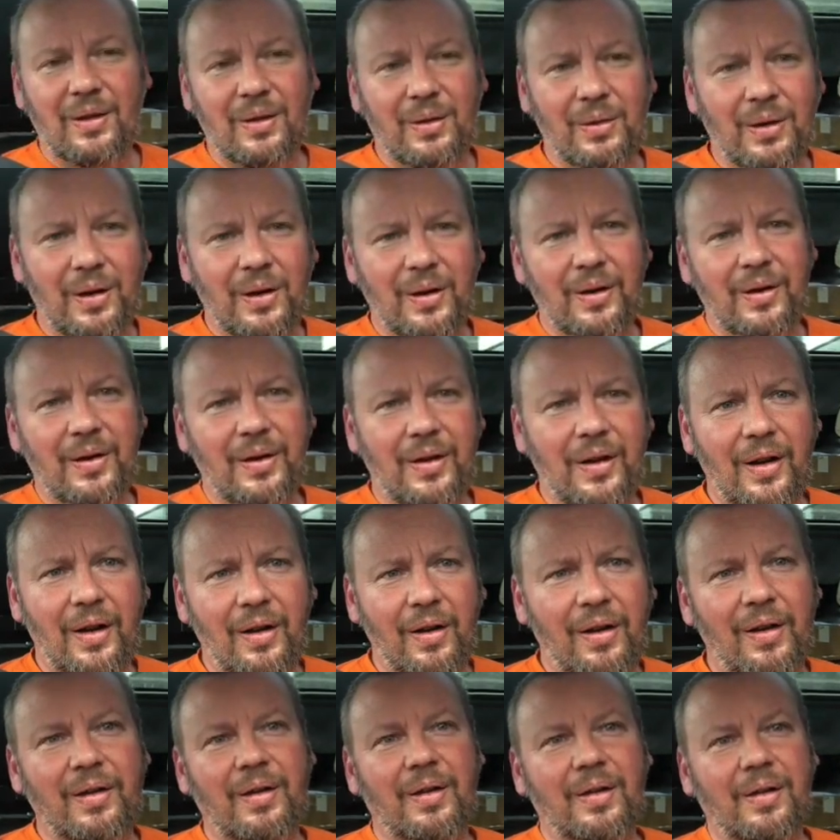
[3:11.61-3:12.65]
a
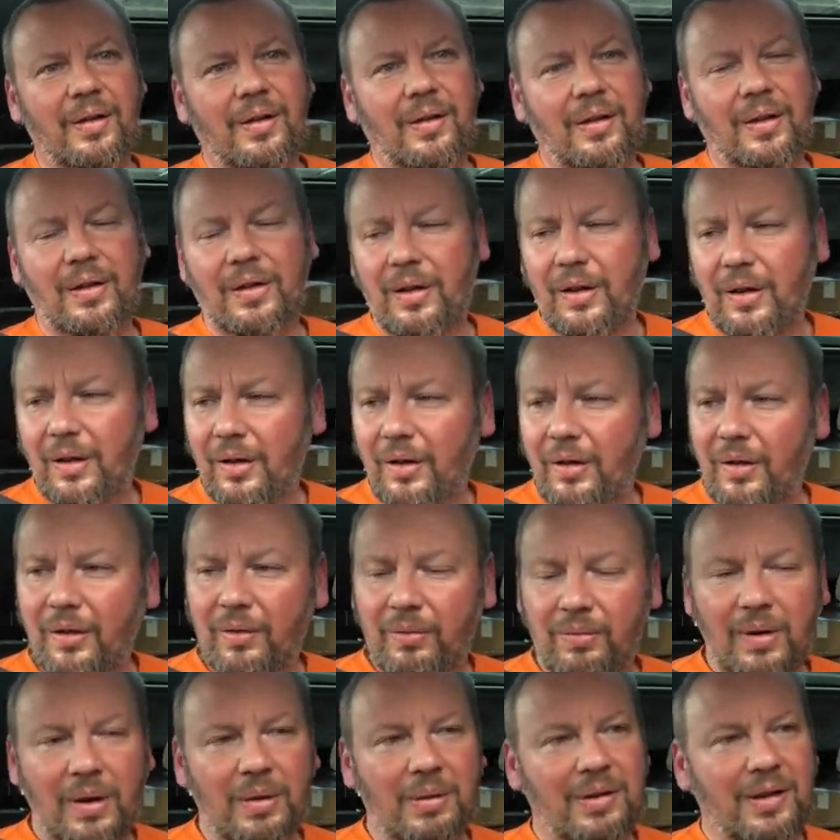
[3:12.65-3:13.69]
lot and lot
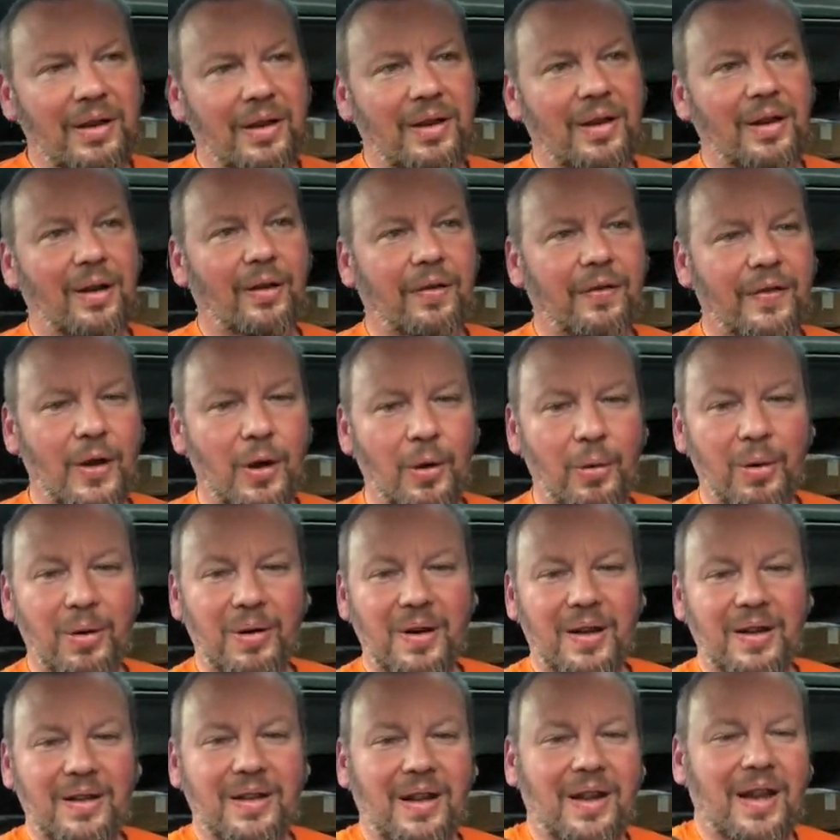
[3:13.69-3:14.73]
of roasted coffee
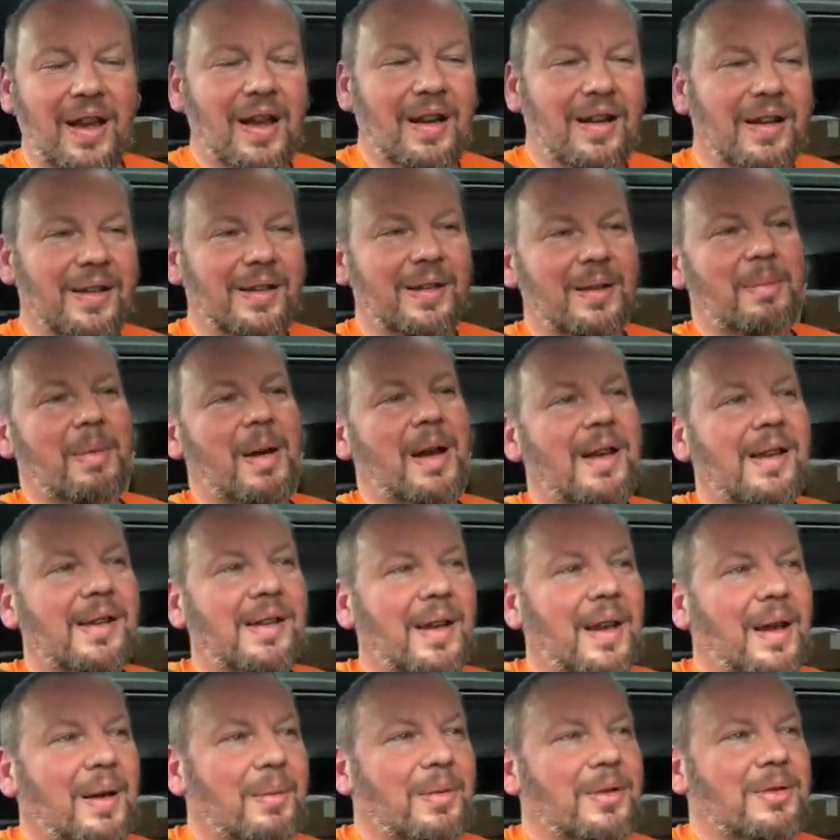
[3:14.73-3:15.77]
orders again. It's amazing
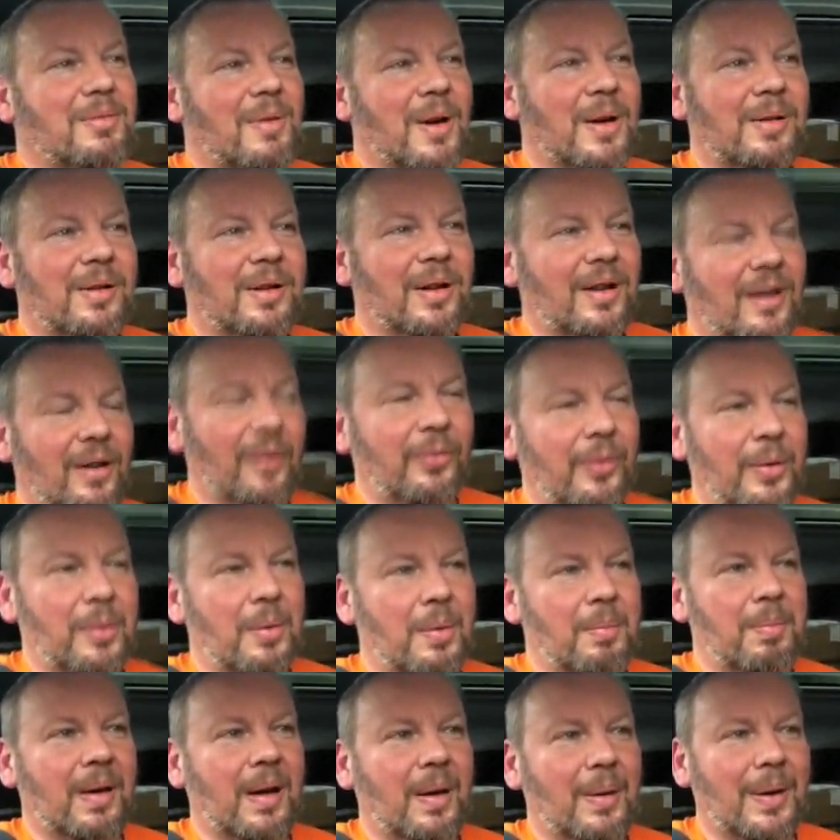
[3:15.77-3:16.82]
how much roasted coffee we're
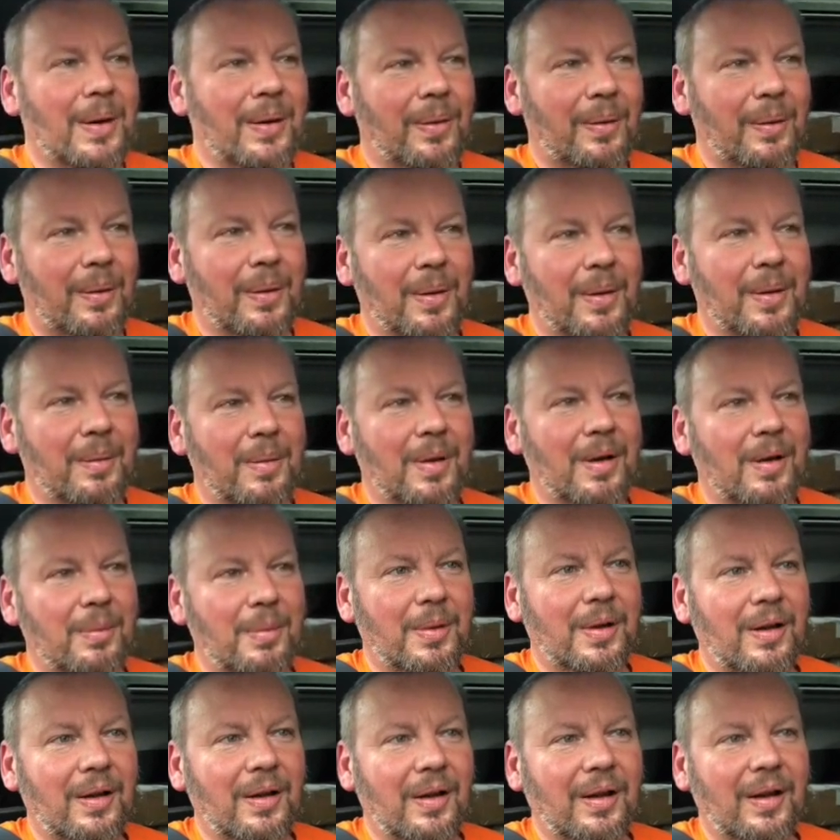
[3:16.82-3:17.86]
ploughing through at the
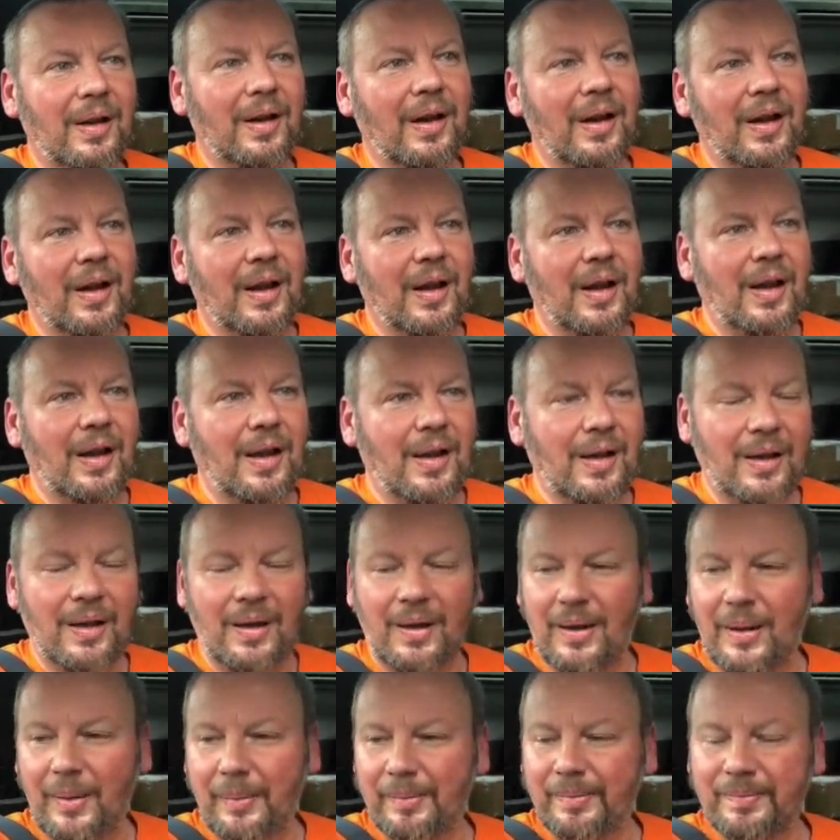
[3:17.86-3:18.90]
moment.
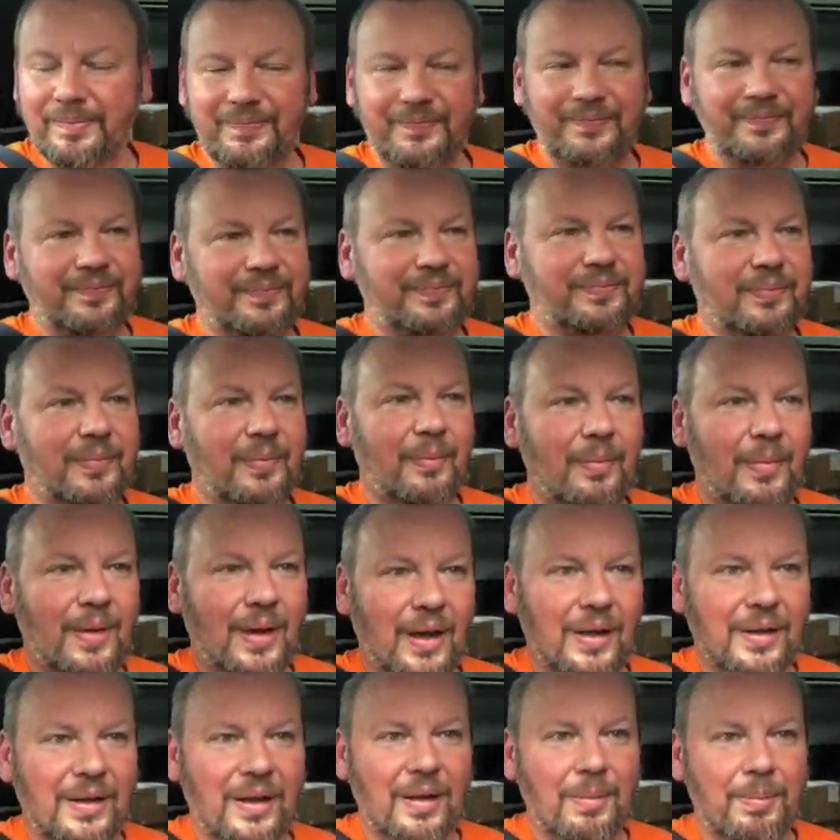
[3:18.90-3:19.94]
I
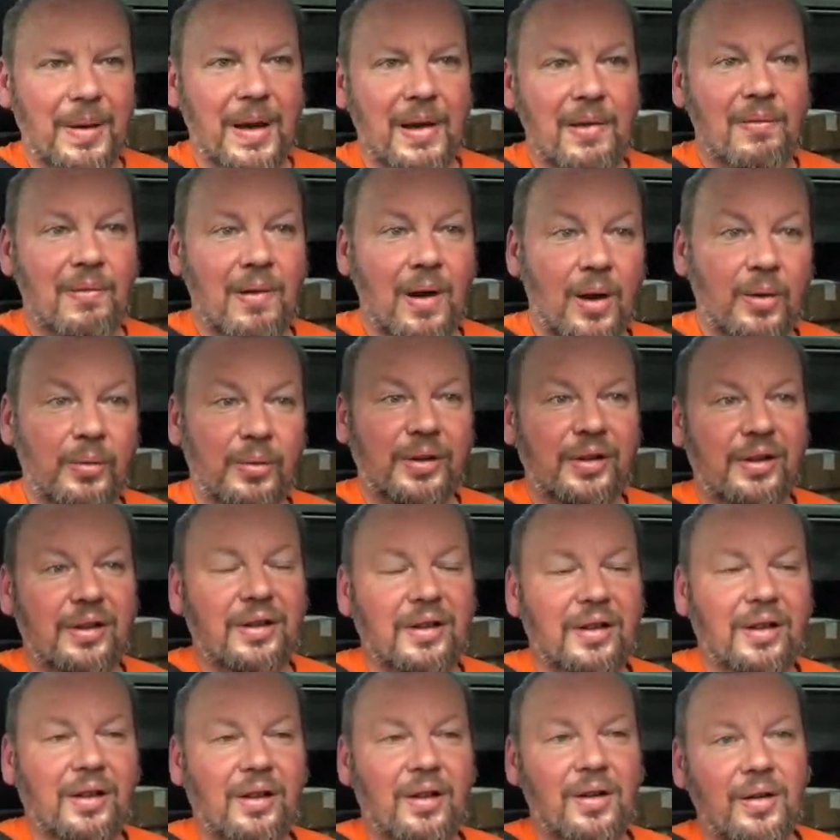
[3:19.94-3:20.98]
did a big
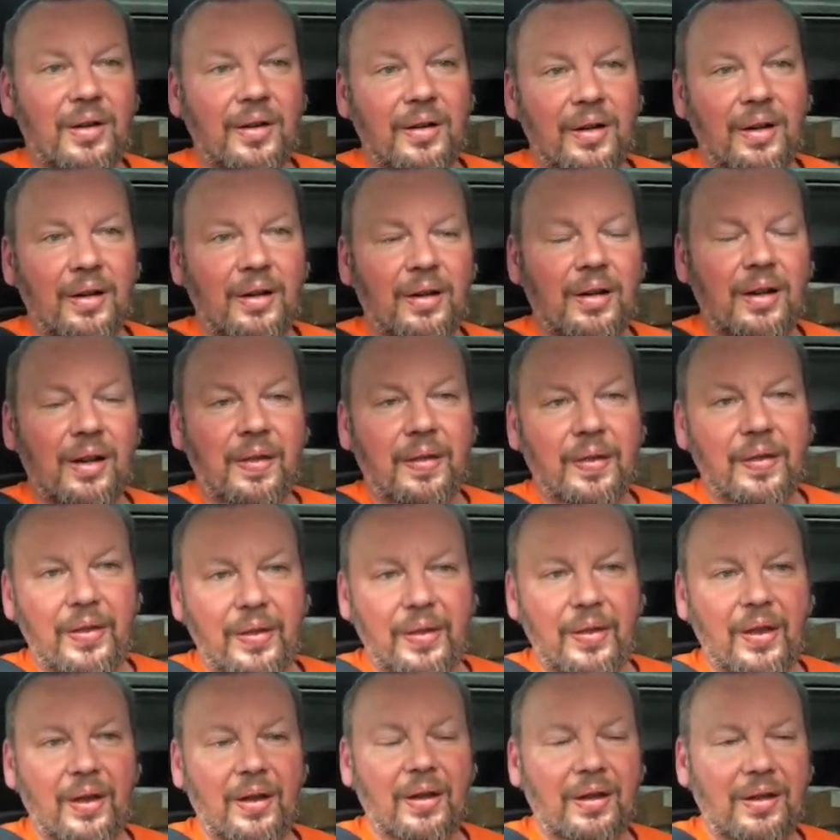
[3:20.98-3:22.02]
roast on a
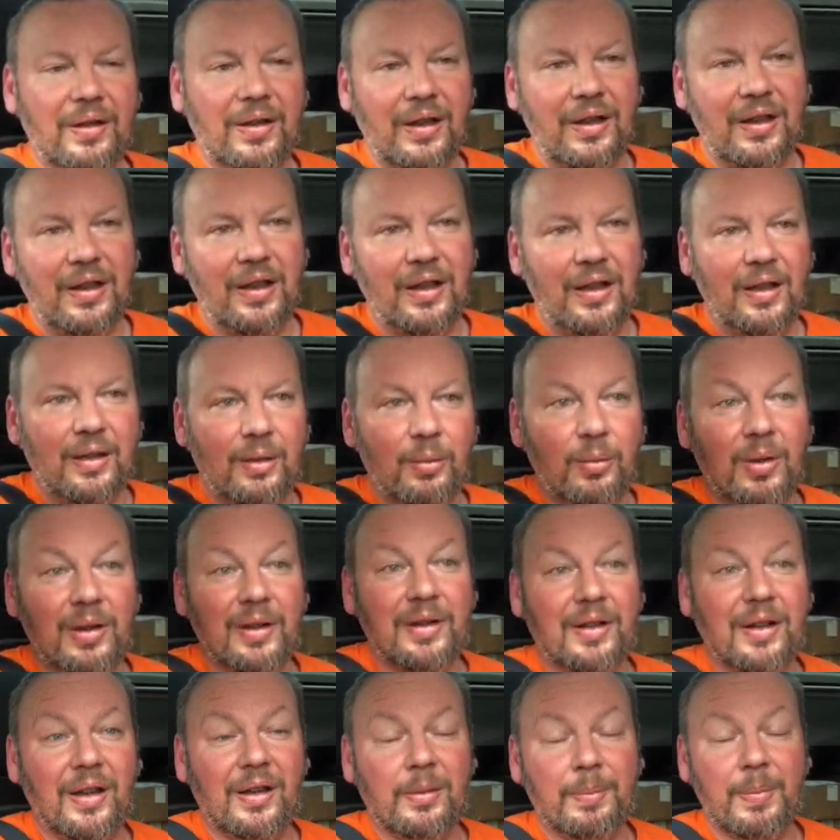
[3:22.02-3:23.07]
30 kilo, well,
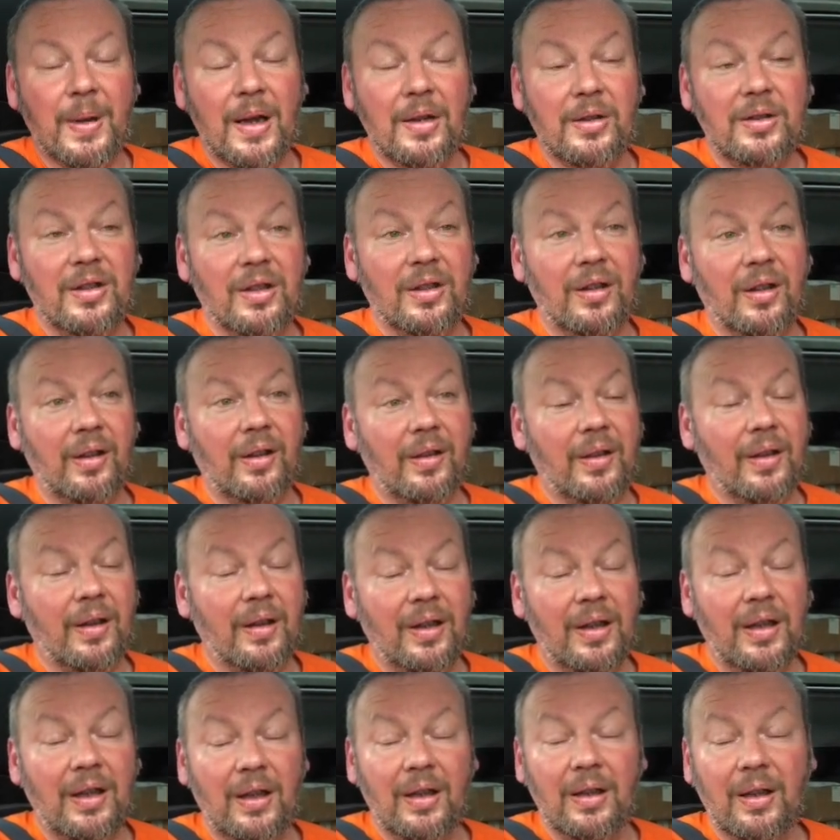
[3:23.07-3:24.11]
6 batches and a
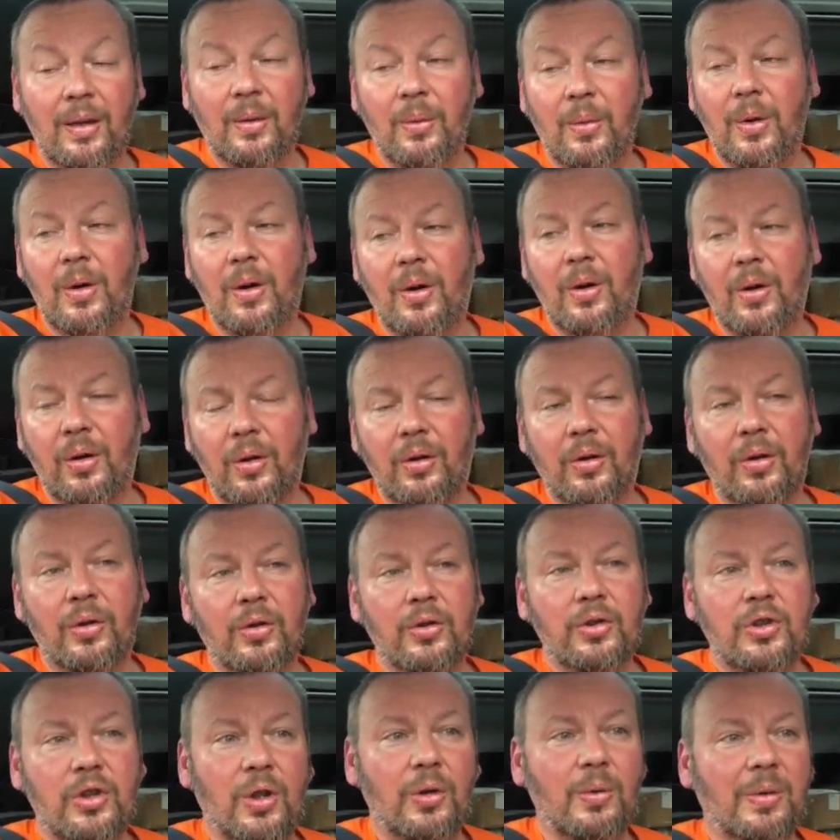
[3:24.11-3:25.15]
30 kilo
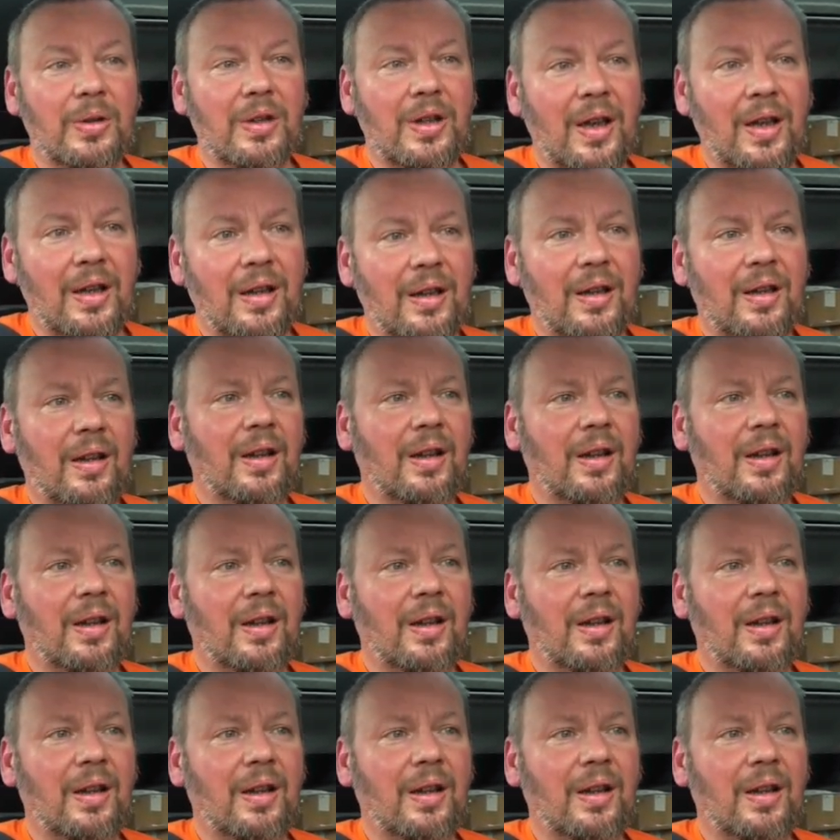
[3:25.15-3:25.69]
on Tuesday.